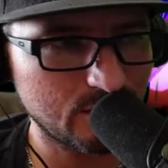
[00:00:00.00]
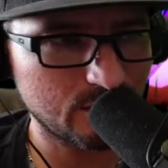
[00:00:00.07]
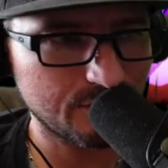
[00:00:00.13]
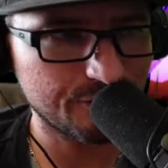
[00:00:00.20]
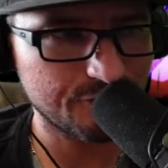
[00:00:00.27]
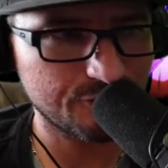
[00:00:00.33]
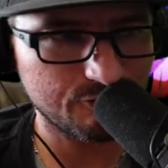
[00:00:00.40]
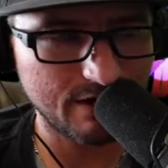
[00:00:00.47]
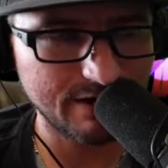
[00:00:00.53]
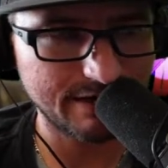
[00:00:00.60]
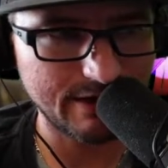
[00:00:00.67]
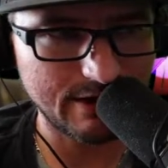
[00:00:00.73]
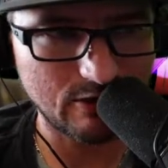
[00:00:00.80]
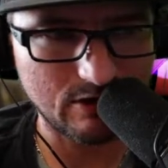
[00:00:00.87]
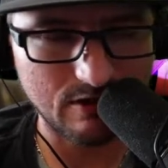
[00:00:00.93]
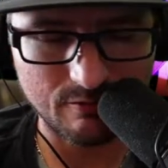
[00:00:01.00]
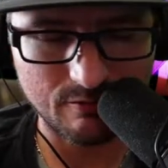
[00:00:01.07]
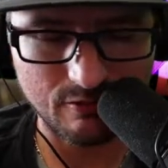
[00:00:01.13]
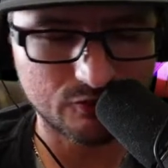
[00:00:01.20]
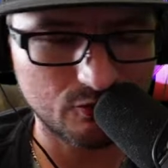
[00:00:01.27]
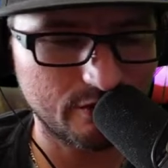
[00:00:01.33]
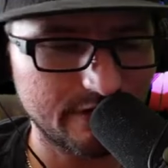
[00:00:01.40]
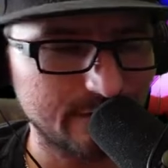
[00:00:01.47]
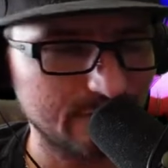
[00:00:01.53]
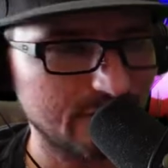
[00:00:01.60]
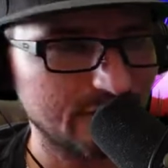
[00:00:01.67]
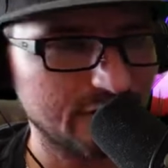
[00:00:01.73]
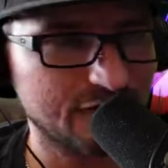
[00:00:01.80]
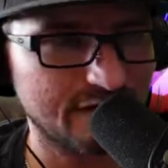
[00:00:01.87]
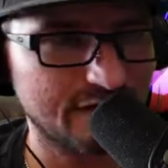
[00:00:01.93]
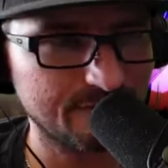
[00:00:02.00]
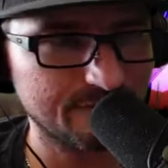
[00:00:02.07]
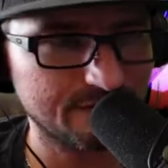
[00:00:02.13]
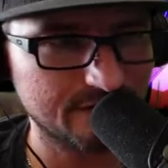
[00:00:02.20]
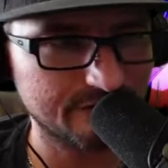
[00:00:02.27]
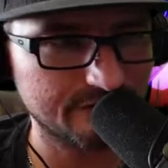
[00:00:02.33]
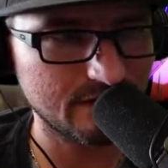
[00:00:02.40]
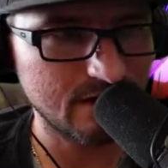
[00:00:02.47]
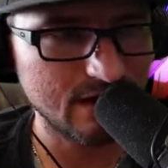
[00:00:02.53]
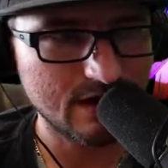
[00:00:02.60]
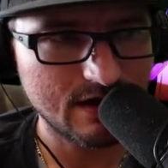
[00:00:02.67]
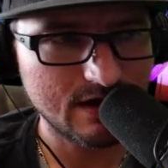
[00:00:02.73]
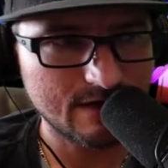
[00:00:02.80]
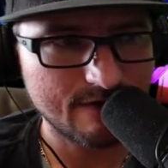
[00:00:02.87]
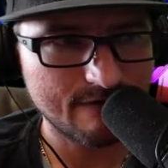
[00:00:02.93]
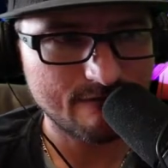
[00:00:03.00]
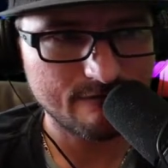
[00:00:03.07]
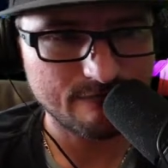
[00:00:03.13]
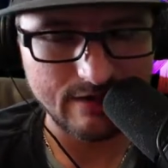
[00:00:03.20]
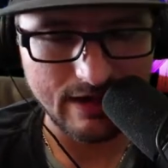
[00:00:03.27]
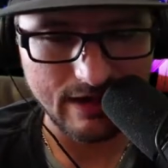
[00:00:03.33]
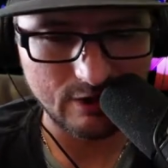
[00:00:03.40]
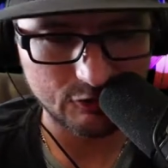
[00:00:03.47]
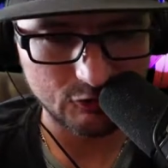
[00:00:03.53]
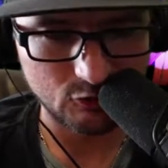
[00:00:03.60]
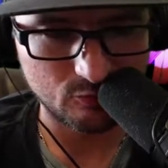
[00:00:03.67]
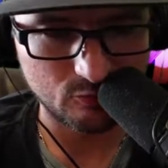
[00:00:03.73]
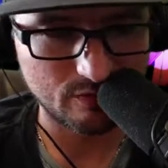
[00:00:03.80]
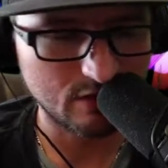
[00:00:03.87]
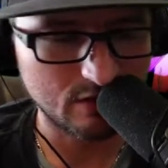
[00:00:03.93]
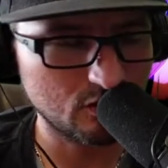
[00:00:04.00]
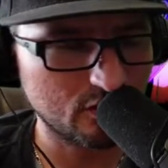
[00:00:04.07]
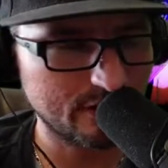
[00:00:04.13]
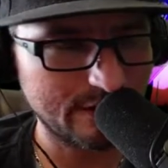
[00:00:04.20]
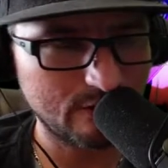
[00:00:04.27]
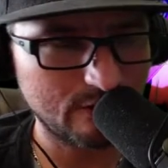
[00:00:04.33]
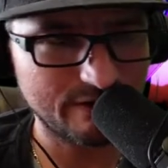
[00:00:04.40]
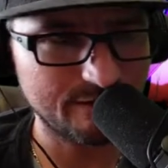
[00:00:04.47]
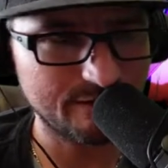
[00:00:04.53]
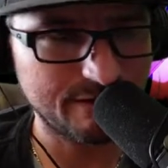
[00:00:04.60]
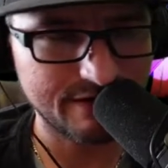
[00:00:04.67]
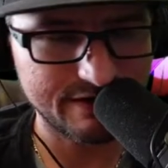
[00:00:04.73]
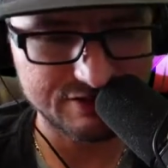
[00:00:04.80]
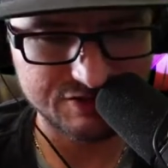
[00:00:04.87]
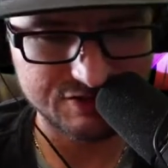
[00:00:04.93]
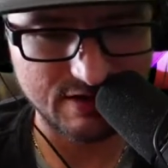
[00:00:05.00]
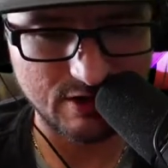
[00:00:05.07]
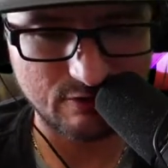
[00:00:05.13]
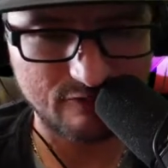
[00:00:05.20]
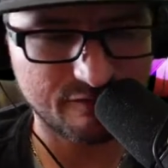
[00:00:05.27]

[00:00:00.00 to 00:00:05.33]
with you. Right now, I'm on 20 milligrams of Valium. When I went inpatient, I was